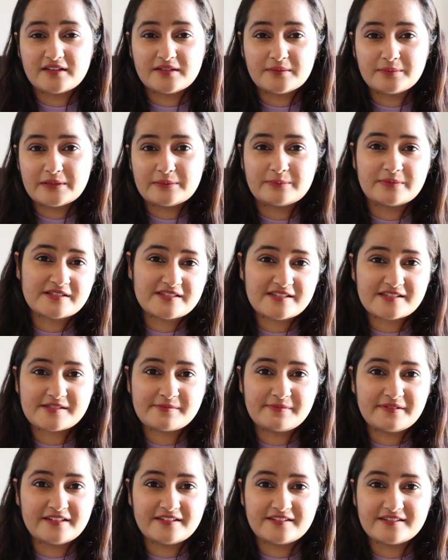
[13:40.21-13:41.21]
people's
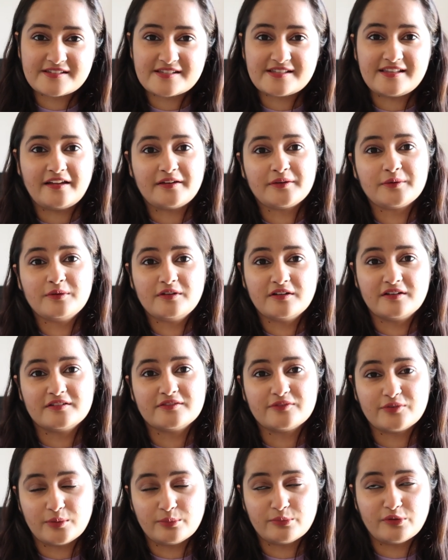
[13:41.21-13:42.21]
experience than to learn
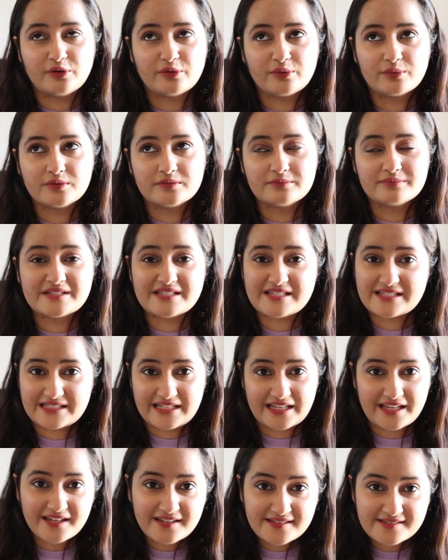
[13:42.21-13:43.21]
from your own
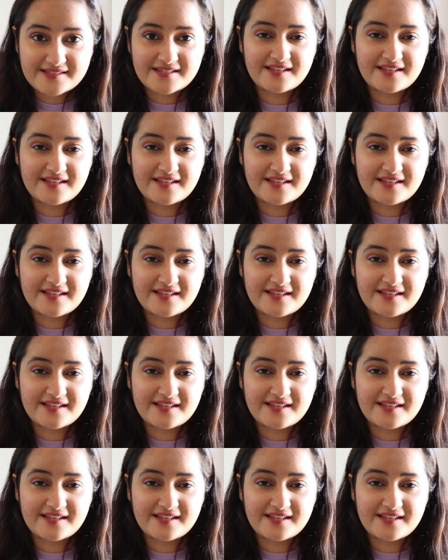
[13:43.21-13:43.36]
mistakes.